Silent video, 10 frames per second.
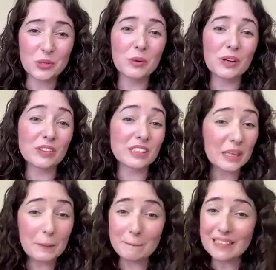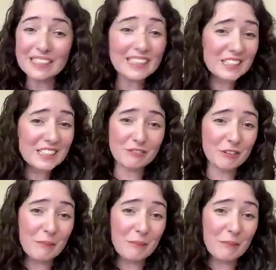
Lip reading: with the world in a completely different